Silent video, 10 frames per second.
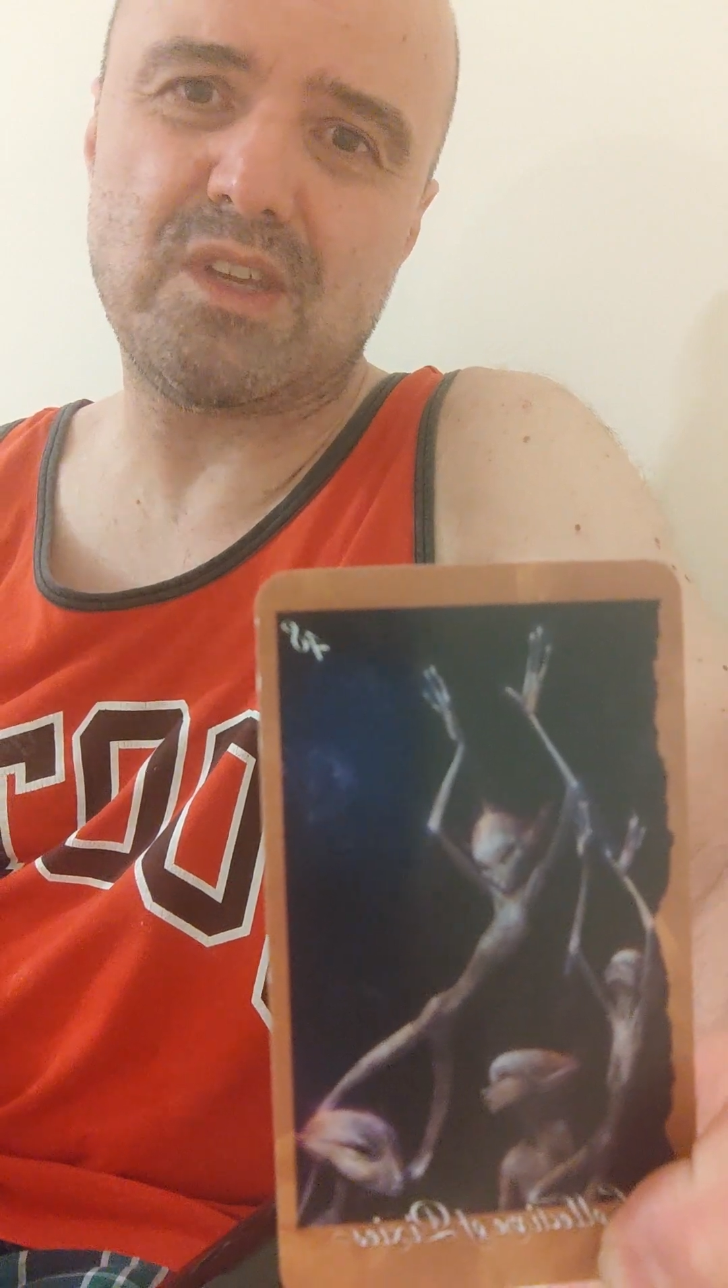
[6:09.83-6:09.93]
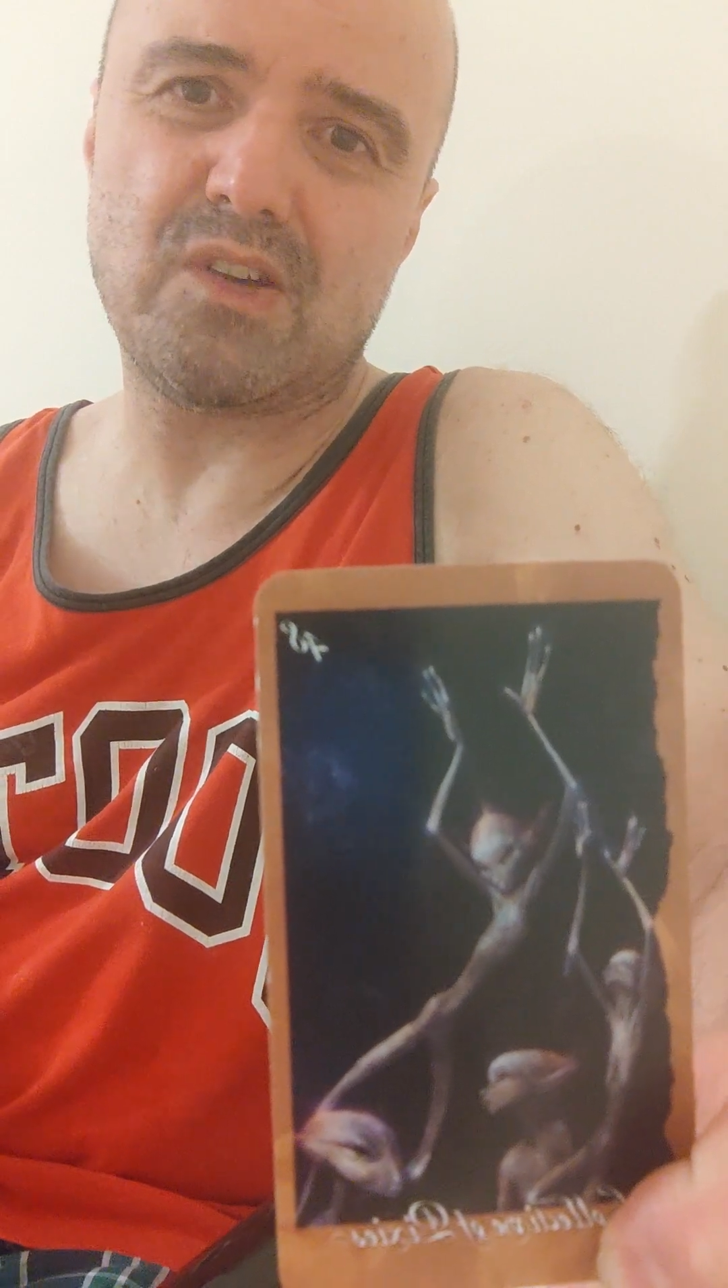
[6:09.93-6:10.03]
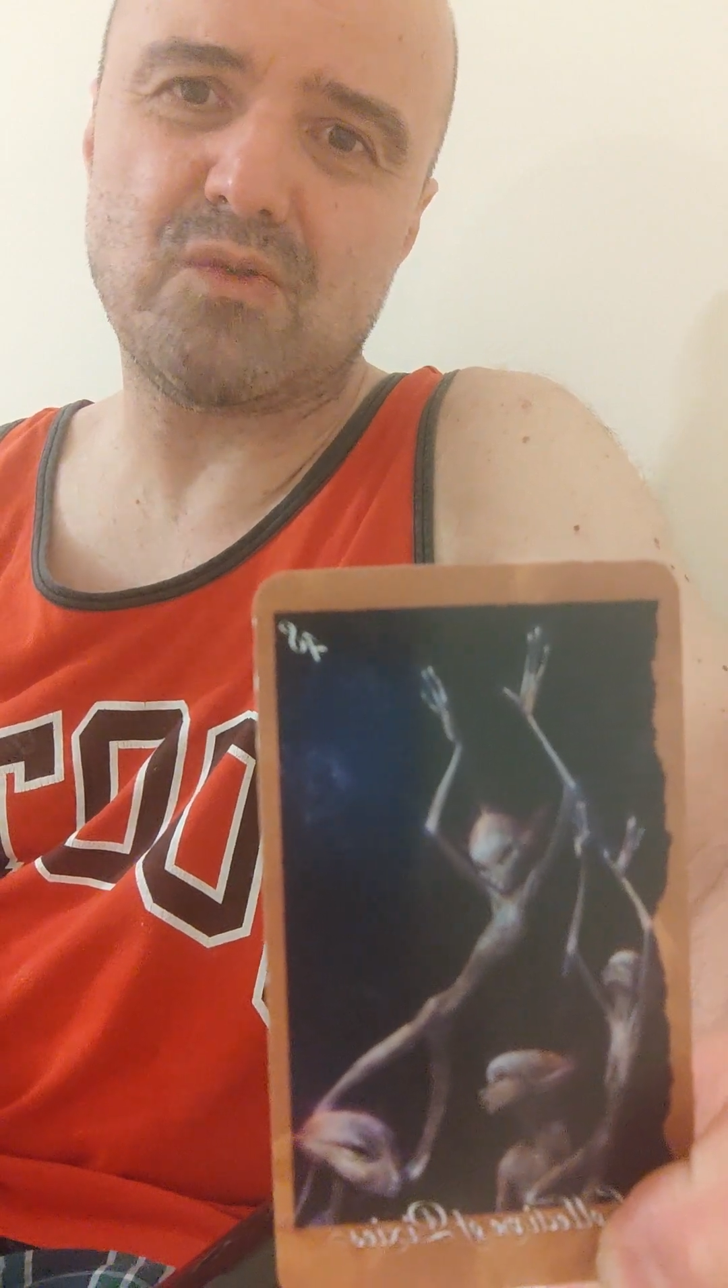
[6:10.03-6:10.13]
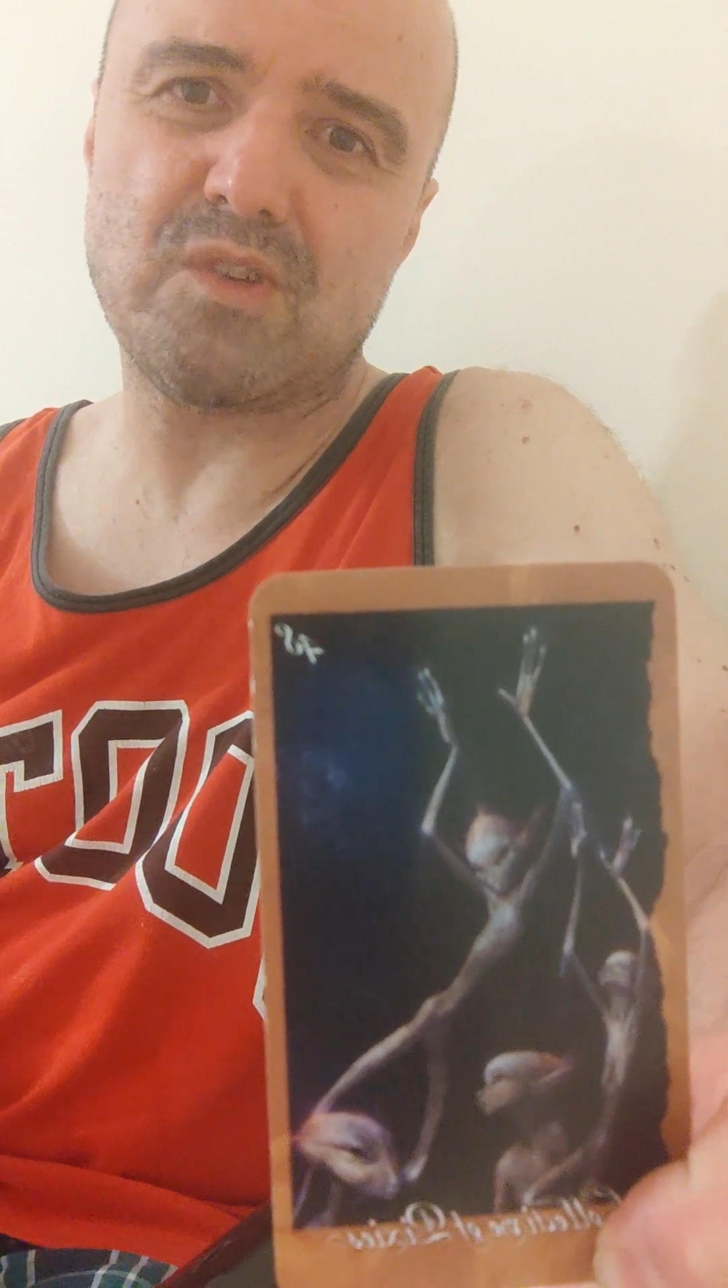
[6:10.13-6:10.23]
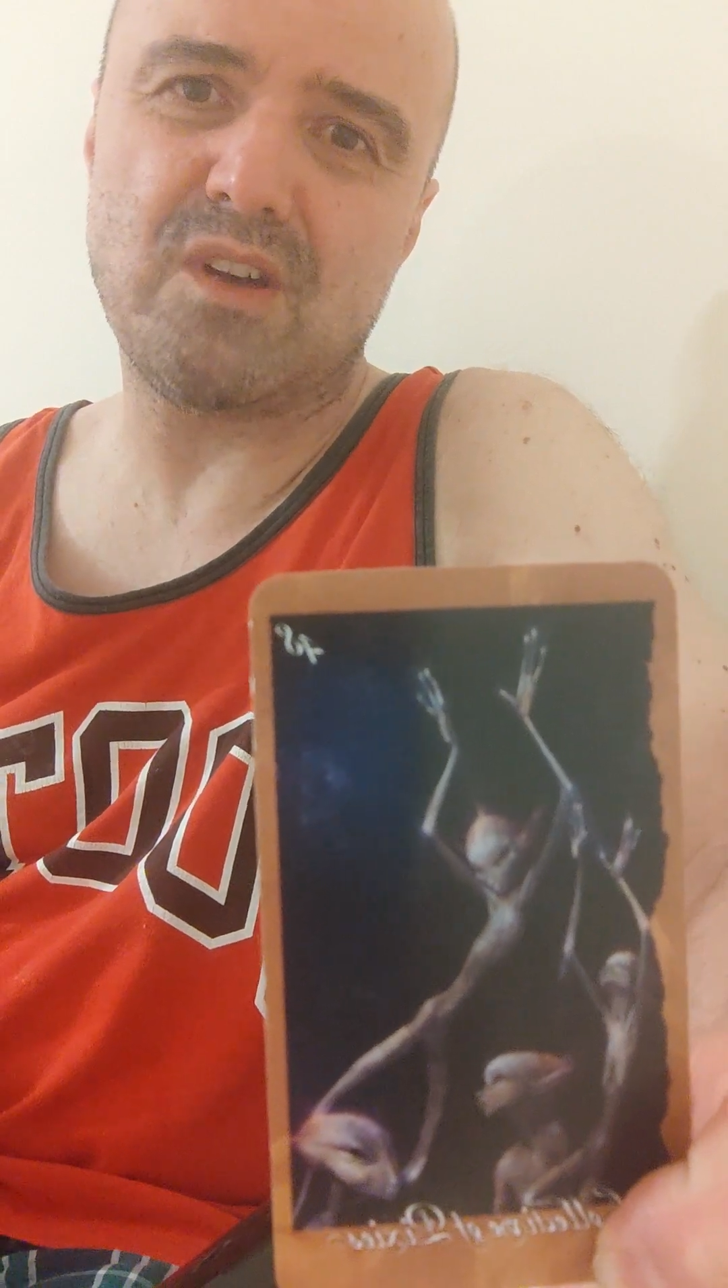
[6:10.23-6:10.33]

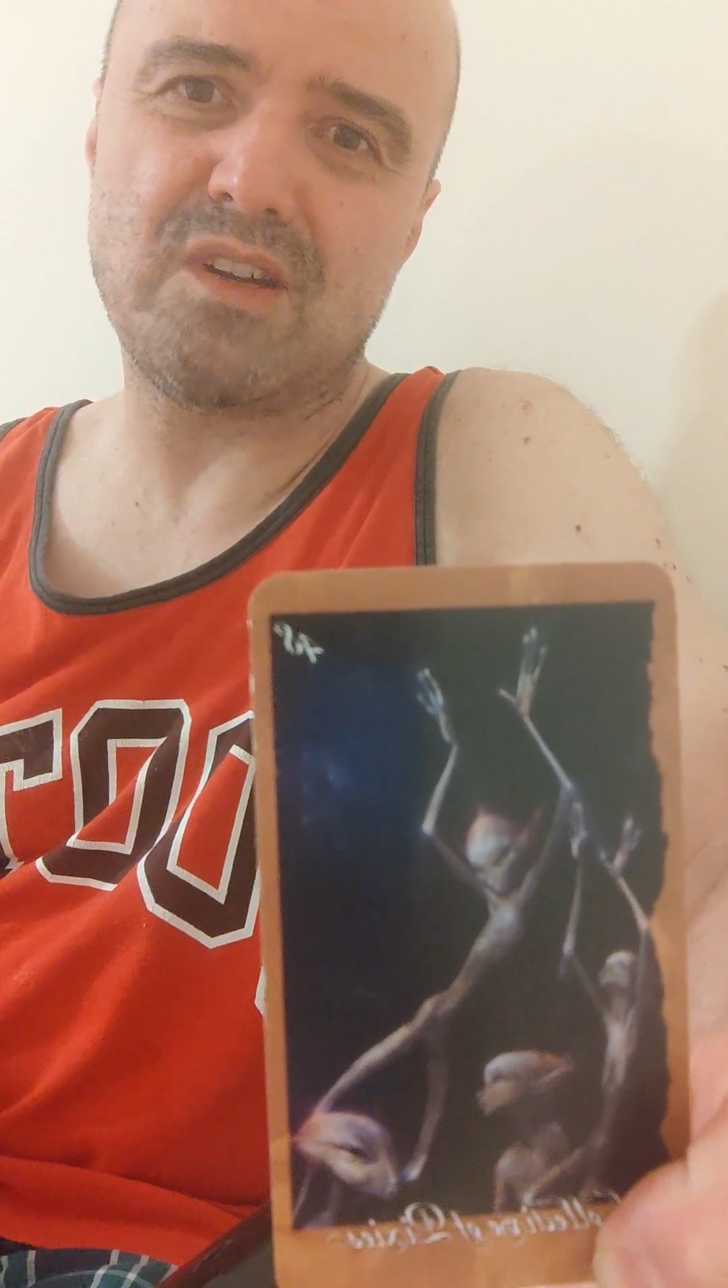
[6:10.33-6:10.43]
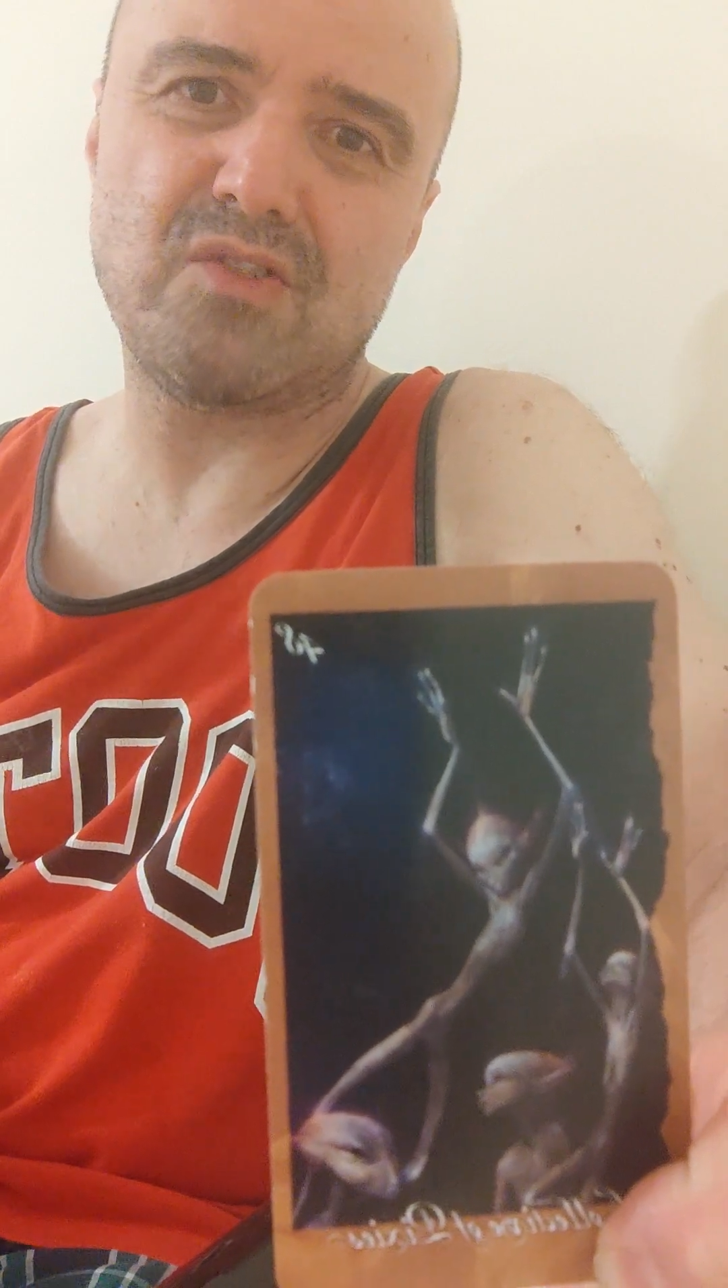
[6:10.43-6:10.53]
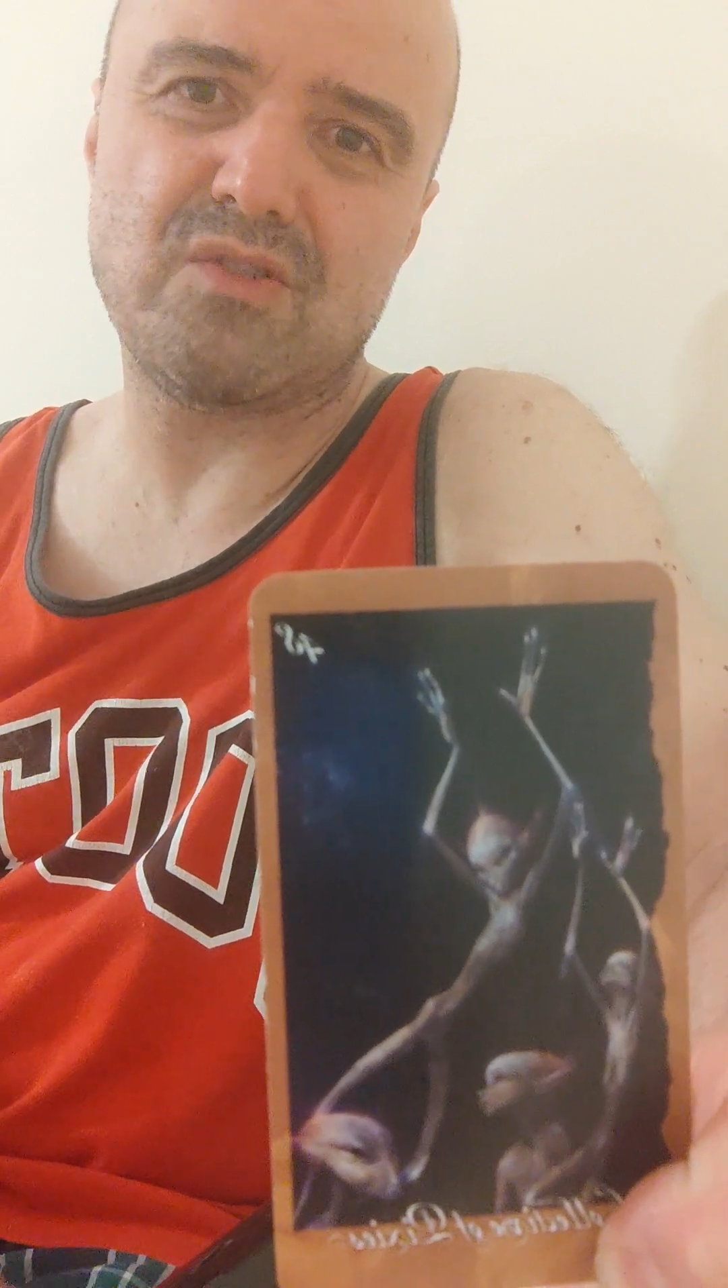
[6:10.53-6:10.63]
that goes on at